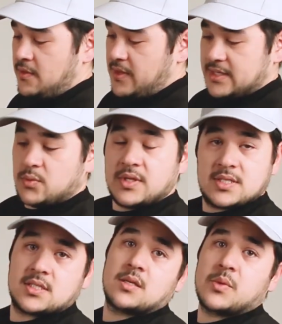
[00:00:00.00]
That's what
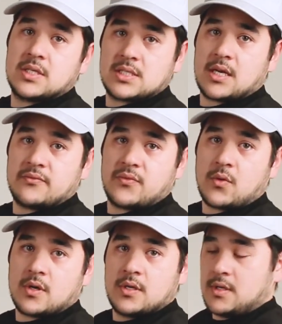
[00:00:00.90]
this is gonna be designed
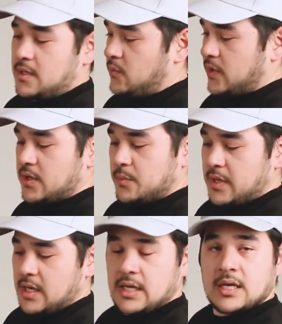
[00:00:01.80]
for. Whether it
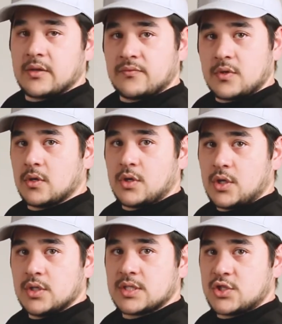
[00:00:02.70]
be any kind of
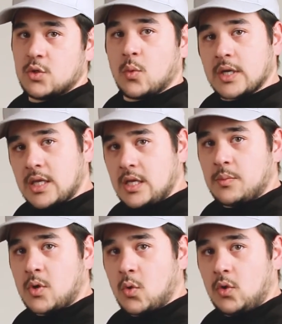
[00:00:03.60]
goods that you want to
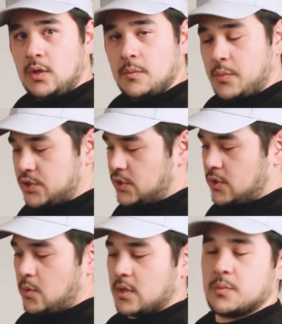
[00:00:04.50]
keep cool, but you
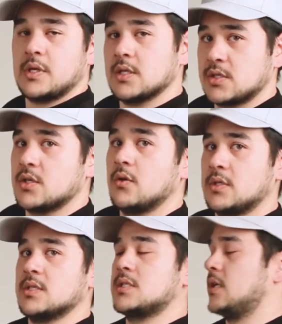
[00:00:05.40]
don't want them to get
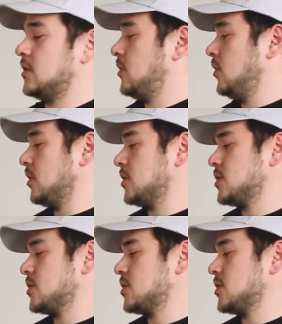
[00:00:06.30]
soaked inside the cooler.